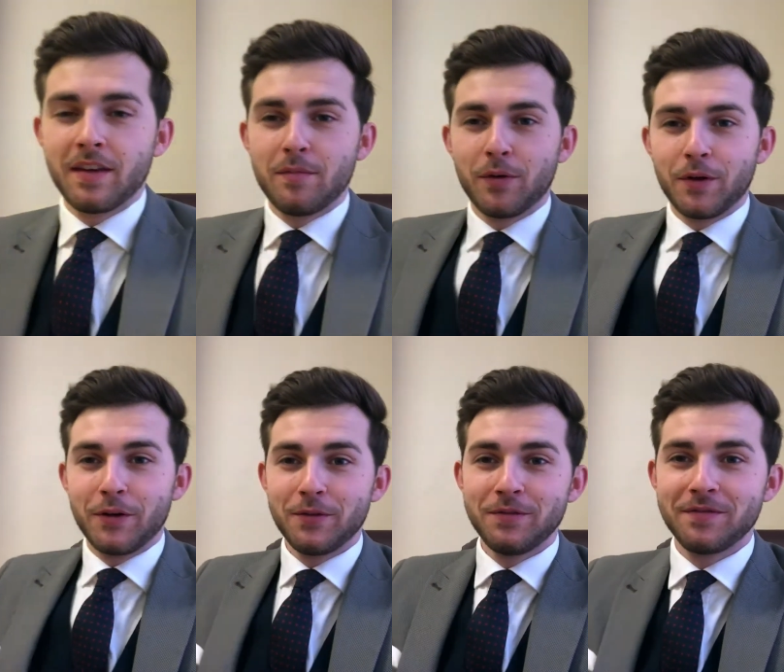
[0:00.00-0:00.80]
Morning
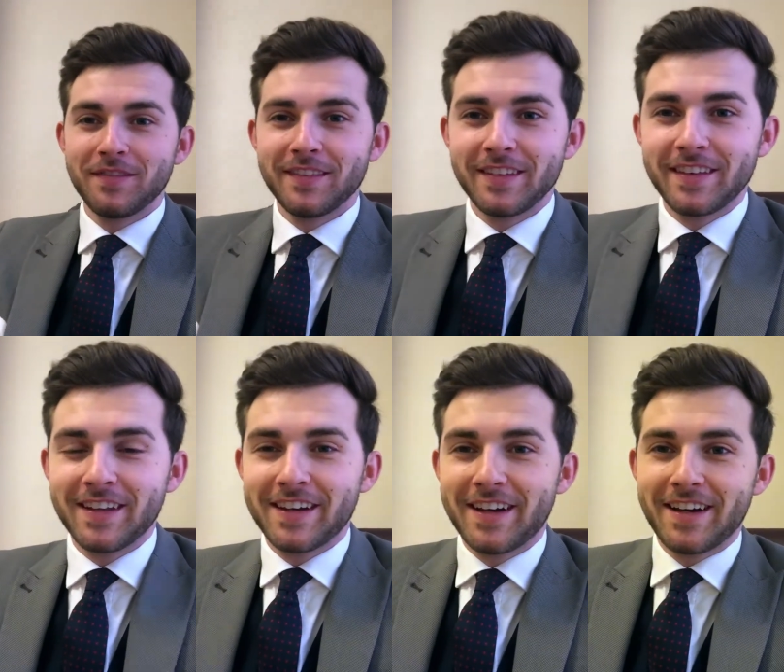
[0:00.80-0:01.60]
all.
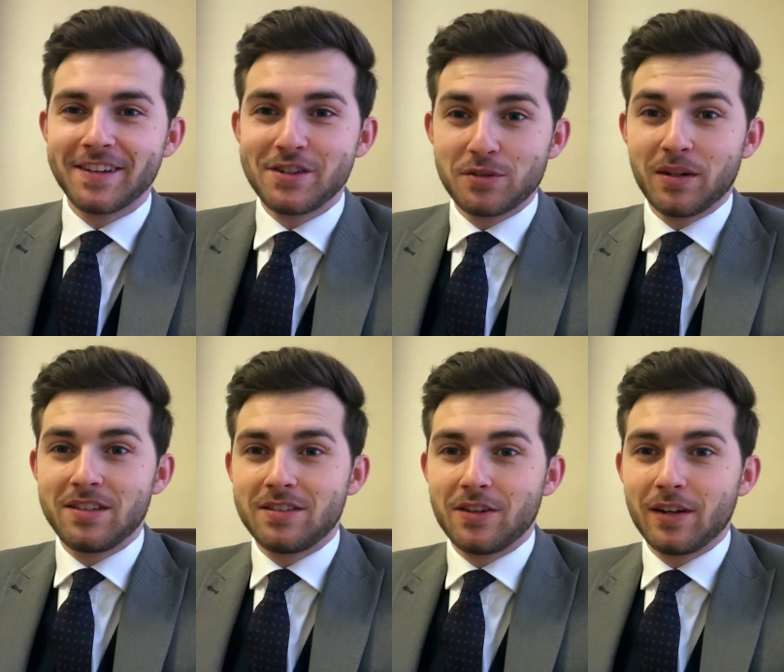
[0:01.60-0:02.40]
I just wanted
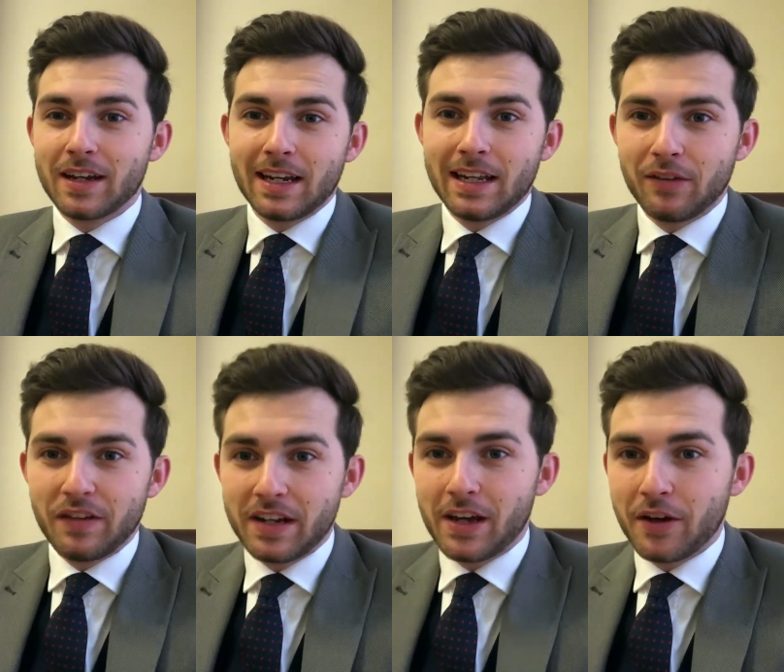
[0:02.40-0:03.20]
to do like a little
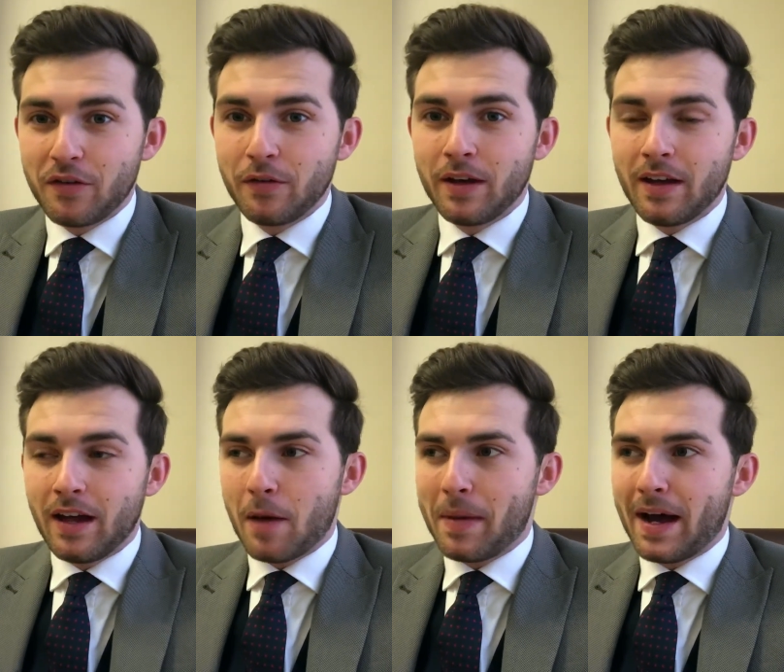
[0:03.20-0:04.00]
video
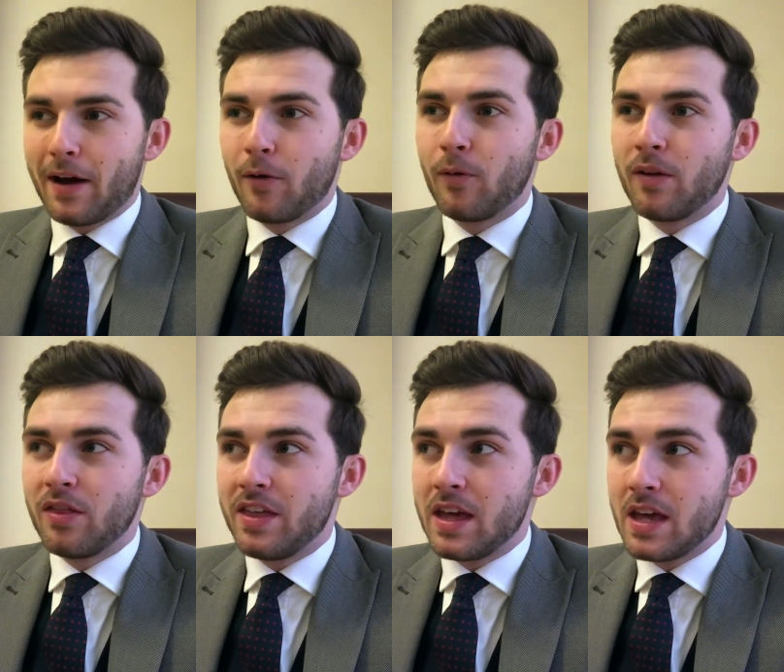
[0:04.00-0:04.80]
about
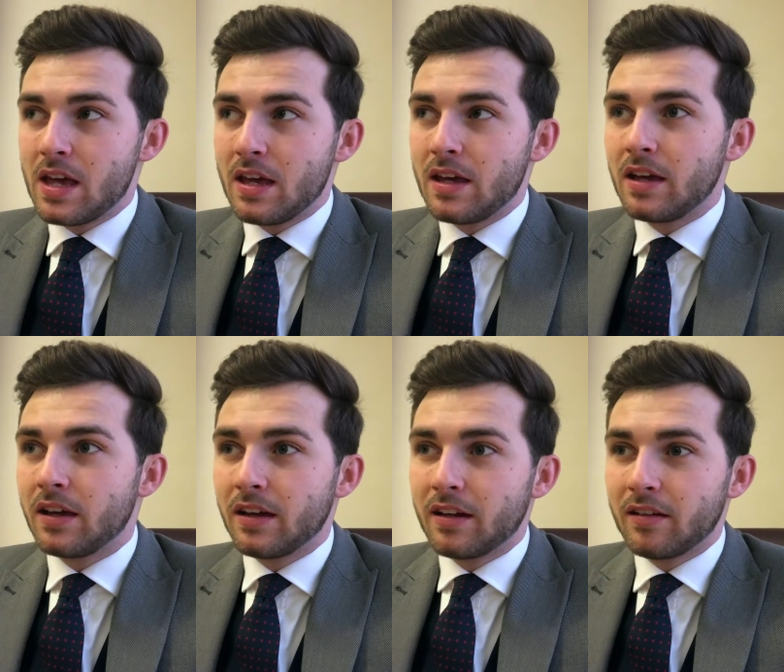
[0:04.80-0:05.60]
the
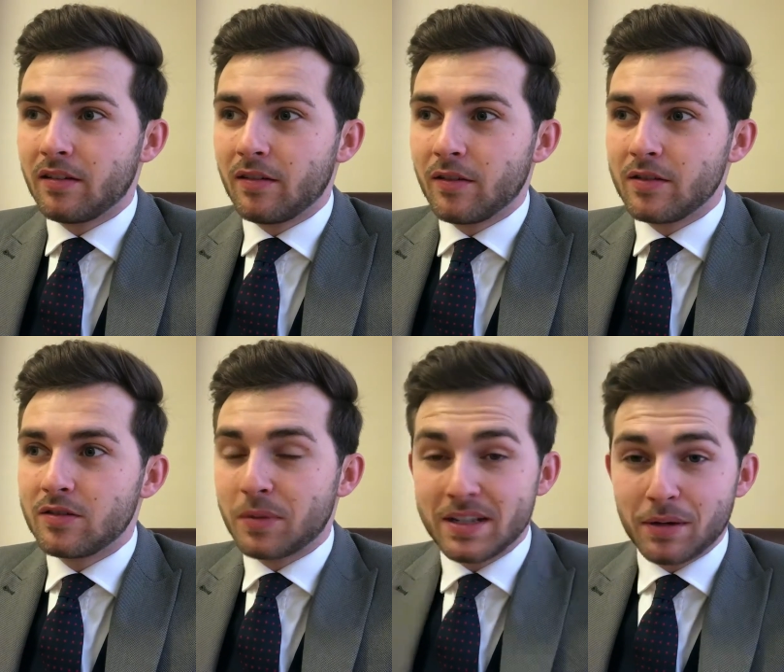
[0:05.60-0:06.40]

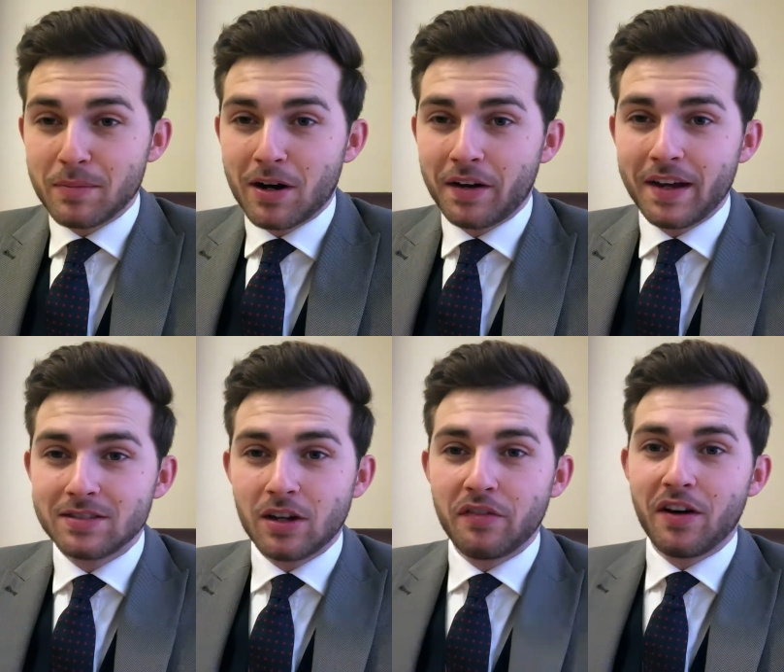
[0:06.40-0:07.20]
2020 market
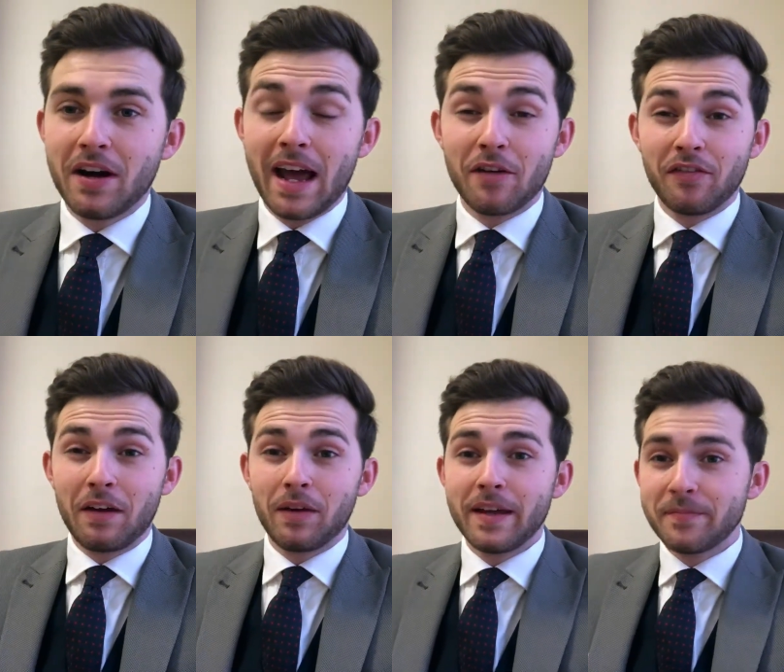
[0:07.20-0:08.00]
so far and how I
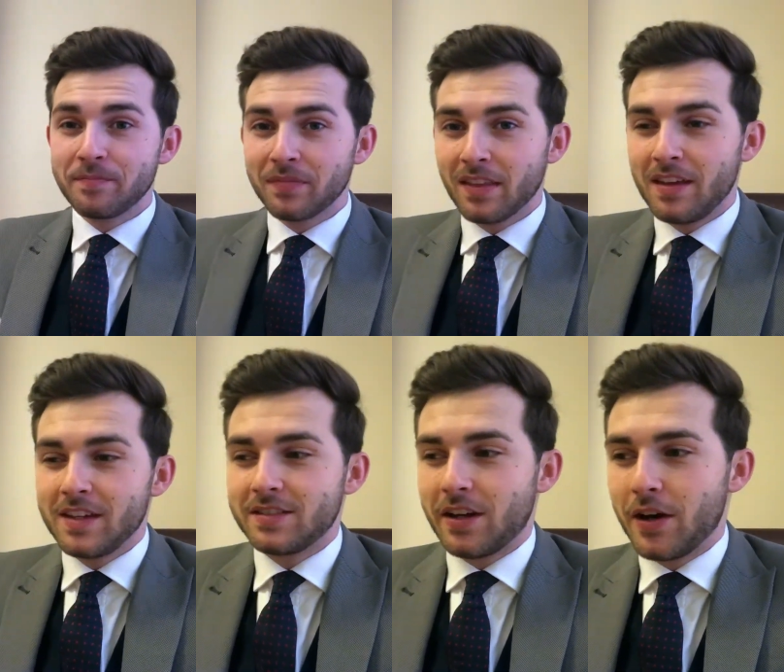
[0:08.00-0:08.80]
found it.
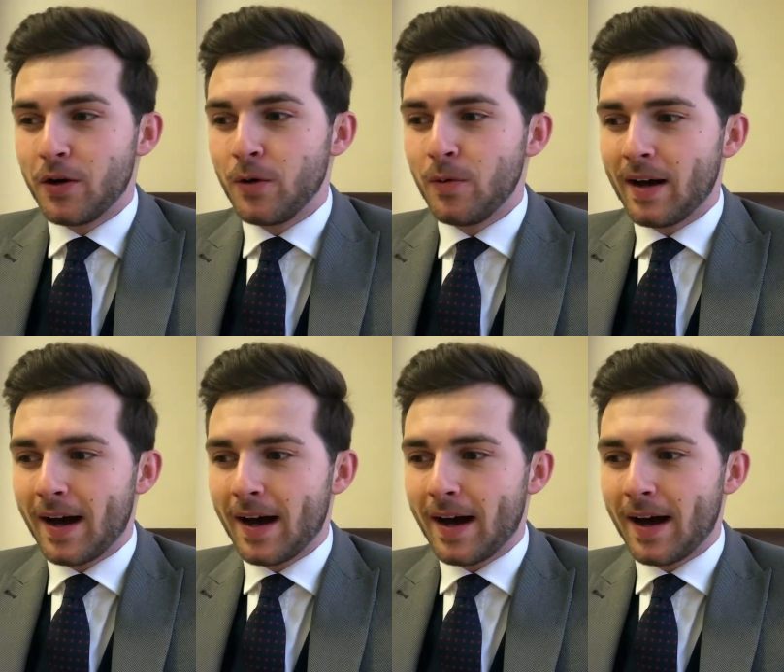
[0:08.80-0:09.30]
So,